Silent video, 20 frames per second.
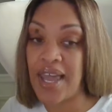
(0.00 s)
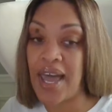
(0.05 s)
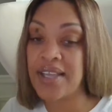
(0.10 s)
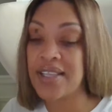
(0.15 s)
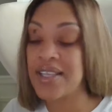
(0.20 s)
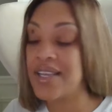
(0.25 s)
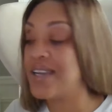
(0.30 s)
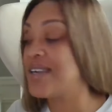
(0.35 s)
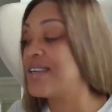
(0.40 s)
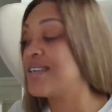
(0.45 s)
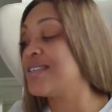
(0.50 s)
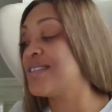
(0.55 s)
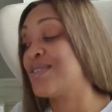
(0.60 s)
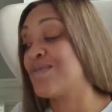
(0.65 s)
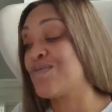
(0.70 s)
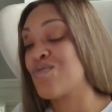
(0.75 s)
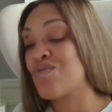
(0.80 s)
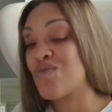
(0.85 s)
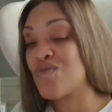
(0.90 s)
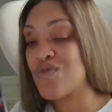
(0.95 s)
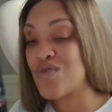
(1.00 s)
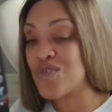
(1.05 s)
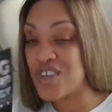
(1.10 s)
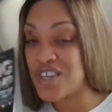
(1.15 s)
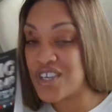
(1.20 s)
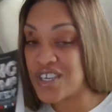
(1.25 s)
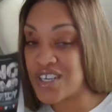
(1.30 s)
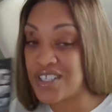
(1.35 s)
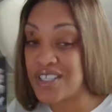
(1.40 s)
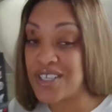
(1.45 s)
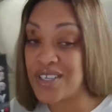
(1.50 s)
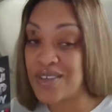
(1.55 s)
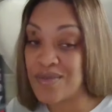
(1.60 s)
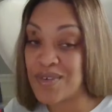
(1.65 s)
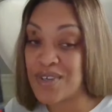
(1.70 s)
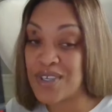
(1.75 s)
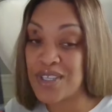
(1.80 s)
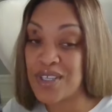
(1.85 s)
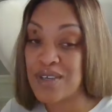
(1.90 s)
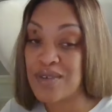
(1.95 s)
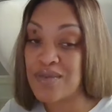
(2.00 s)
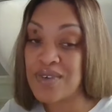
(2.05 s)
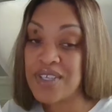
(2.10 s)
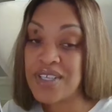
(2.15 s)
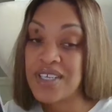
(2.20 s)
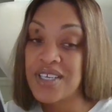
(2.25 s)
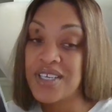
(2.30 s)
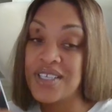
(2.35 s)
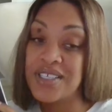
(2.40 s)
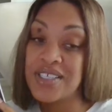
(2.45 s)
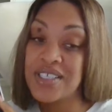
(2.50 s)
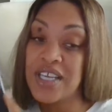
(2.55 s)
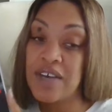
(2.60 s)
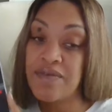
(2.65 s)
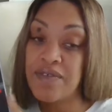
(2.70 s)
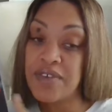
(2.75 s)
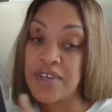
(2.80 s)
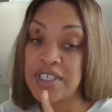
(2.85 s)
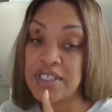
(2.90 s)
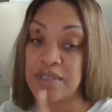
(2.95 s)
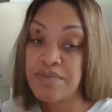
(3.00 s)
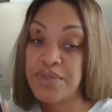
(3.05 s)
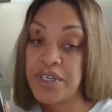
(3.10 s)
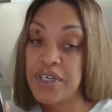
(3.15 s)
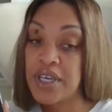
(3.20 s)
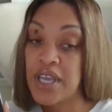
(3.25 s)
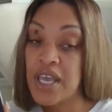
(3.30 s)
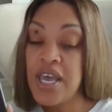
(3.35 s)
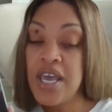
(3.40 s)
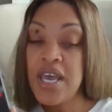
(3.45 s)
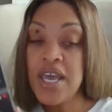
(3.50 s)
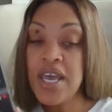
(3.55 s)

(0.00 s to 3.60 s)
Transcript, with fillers: Like there is some really, really, really good stuff in this book.